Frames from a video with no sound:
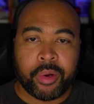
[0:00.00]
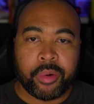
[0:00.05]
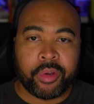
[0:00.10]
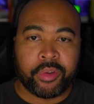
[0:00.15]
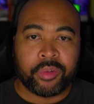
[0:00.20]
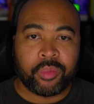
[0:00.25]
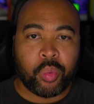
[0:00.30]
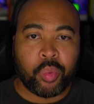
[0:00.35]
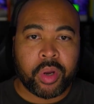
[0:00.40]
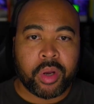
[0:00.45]

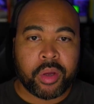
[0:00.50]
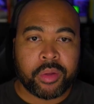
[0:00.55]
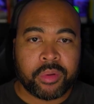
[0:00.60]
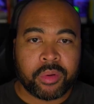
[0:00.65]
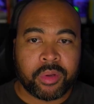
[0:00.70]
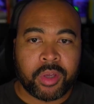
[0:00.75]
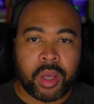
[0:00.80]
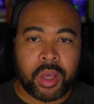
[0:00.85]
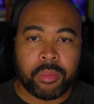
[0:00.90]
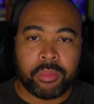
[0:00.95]
curious, what
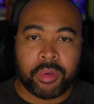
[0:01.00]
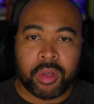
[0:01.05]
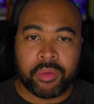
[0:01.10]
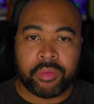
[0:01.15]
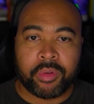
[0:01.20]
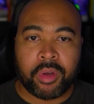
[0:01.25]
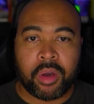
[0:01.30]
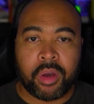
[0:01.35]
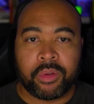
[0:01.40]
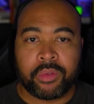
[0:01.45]
other game
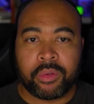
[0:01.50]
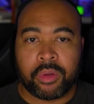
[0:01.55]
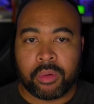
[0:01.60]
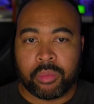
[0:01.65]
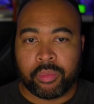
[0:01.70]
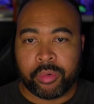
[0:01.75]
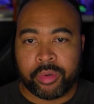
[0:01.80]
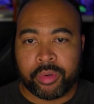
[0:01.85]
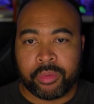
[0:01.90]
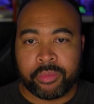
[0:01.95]
dev
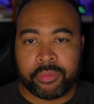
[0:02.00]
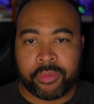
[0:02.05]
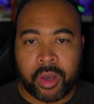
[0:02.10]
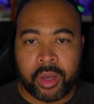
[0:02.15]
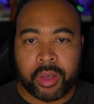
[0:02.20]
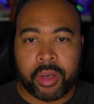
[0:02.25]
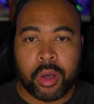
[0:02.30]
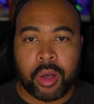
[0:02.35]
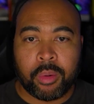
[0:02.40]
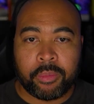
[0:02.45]
content would you
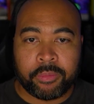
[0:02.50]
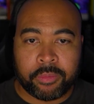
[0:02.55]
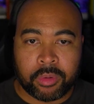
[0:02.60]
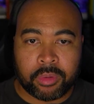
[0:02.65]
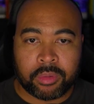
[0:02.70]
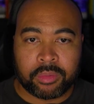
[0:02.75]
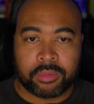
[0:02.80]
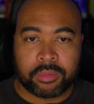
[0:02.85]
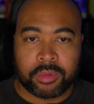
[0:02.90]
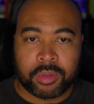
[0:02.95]
find
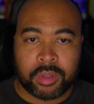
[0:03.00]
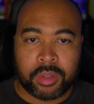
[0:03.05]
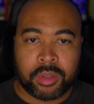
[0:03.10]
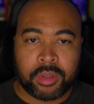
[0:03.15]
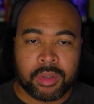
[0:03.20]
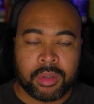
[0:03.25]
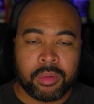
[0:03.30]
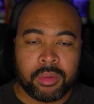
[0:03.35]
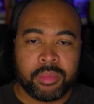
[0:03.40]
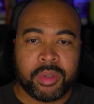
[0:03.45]
helpful?
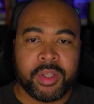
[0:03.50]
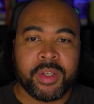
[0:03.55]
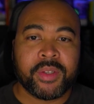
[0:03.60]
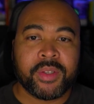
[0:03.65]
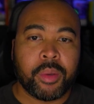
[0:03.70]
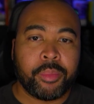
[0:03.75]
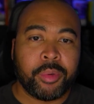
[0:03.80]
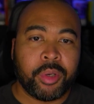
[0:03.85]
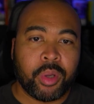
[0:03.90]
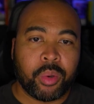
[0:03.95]

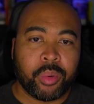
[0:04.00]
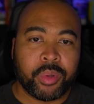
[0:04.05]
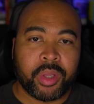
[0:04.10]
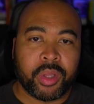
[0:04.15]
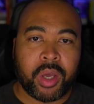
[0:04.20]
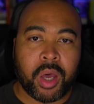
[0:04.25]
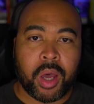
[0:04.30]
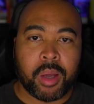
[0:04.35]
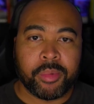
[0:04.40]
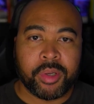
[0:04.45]
Please let me know in
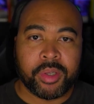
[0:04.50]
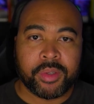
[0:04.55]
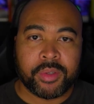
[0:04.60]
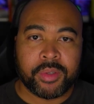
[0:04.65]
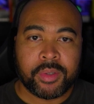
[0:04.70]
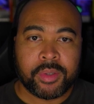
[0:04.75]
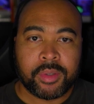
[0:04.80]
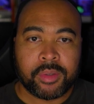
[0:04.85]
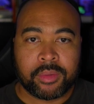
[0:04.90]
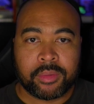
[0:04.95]
the
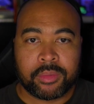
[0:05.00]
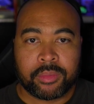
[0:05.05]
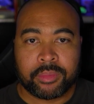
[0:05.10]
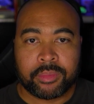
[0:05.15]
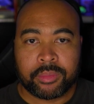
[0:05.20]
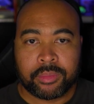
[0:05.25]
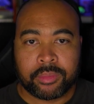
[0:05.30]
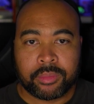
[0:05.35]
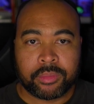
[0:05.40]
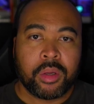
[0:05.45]
comments.
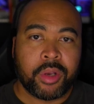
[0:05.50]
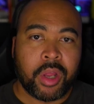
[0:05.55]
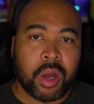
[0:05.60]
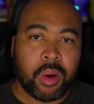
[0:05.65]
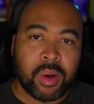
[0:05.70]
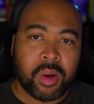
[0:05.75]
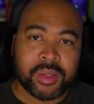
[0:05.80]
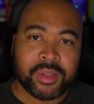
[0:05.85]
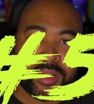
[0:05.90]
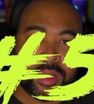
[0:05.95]

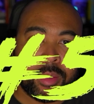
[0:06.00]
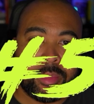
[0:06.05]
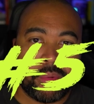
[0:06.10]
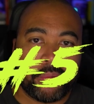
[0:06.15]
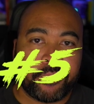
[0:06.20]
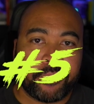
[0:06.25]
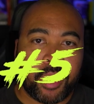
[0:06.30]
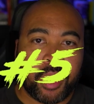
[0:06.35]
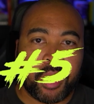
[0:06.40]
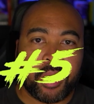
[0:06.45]
Now on to
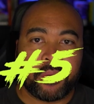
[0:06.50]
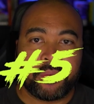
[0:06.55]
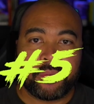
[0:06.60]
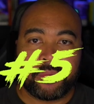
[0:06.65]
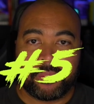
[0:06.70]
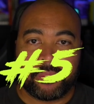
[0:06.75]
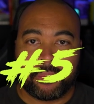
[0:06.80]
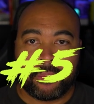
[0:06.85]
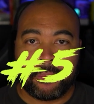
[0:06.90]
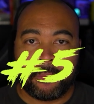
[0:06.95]
number 5,
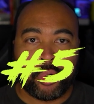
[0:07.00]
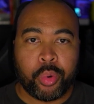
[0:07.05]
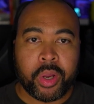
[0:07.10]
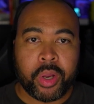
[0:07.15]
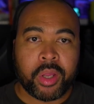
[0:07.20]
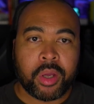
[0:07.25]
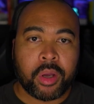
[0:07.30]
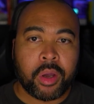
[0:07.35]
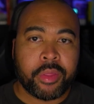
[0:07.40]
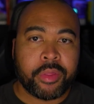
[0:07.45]

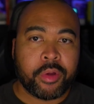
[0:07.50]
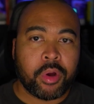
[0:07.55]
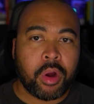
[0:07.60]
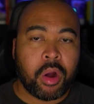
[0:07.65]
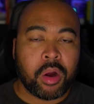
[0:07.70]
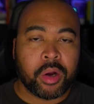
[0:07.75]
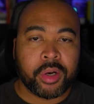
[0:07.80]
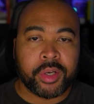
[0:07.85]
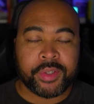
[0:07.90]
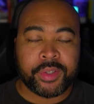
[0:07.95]
credit other
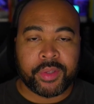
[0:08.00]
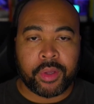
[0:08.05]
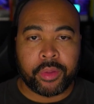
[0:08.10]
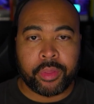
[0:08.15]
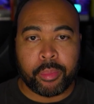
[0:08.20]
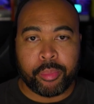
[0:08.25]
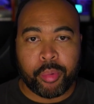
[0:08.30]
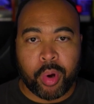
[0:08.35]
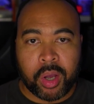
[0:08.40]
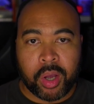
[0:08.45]
artists
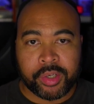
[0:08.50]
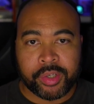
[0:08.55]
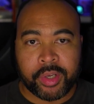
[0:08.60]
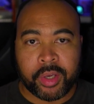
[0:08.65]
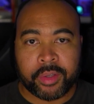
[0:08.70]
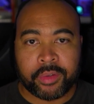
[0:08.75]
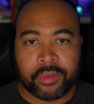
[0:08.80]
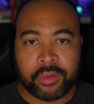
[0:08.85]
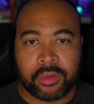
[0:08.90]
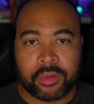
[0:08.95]
on the
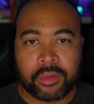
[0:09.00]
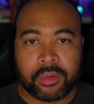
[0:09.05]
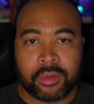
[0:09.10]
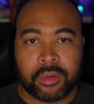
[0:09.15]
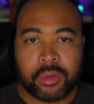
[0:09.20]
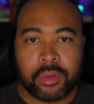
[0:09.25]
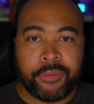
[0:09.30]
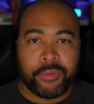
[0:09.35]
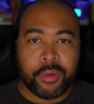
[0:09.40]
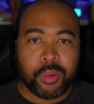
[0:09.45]
project.
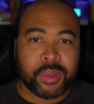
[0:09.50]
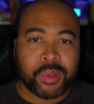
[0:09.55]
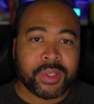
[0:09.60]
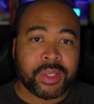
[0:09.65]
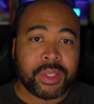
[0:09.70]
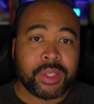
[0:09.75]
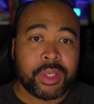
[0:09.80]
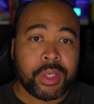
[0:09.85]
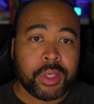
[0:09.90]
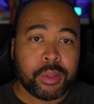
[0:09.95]
If it was
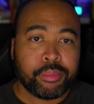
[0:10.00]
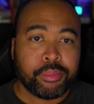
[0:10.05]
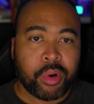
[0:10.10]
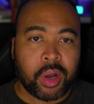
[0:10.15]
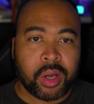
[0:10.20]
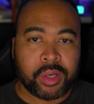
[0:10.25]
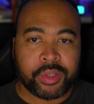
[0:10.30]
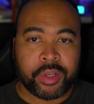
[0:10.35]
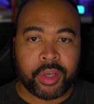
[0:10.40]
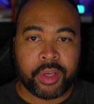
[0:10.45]
a team
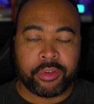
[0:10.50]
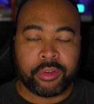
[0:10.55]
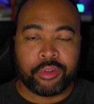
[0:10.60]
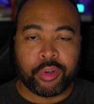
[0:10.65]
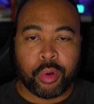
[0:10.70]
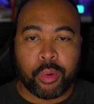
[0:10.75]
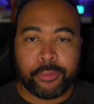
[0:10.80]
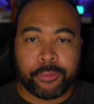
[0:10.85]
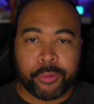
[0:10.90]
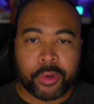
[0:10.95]
project,
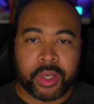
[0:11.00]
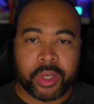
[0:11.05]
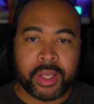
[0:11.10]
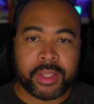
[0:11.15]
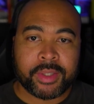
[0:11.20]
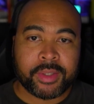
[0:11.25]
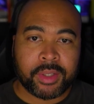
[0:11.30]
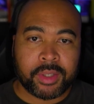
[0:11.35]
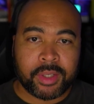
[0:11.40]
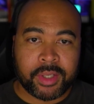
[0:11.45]
don't
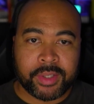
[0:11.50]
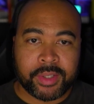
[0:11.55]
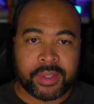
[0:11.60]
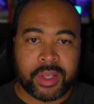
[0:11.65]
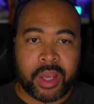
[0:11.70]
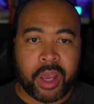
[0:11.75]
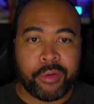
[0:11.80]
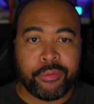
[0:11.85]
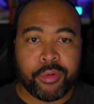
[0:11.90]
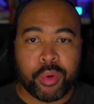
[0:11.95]
forget to
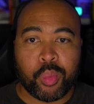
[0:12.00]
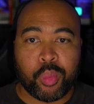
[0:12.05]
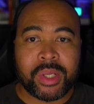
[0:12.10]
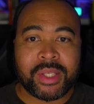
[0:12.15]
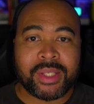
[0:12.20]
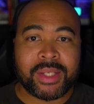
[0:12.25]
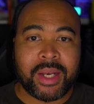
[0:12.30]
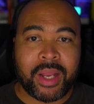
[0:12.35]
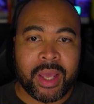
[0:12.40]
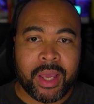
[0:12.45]
list
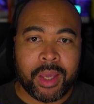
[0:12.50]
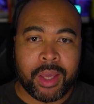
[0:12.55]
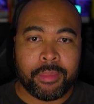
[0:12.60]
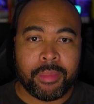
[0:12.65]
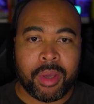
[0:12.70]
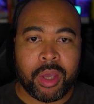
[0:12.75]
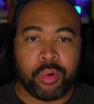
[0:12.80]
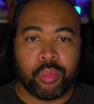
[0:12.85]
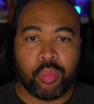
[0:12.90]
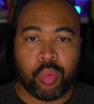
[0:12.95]
everyone's
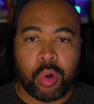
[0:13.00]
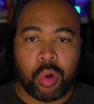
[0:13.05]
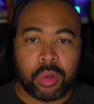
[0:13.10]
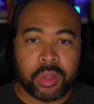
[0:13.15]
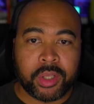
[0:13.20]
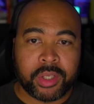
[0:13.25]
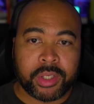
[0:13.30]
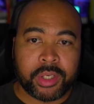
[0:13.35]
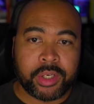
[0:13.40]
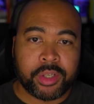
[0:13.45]
name and
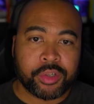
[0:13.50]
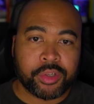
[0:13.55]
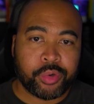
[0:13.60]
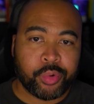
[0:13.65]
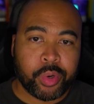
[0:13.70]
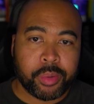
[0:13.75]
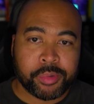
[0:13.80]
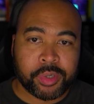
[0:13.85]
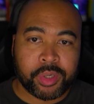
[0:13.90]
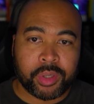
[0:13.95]
role in the
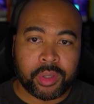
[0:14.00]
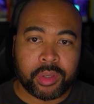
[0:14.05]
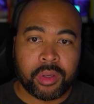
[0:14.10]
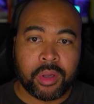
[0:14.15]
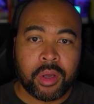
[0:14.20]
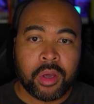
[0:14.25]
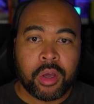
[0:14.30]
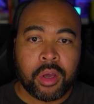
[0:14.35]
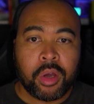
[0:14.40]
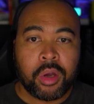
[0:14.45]
description,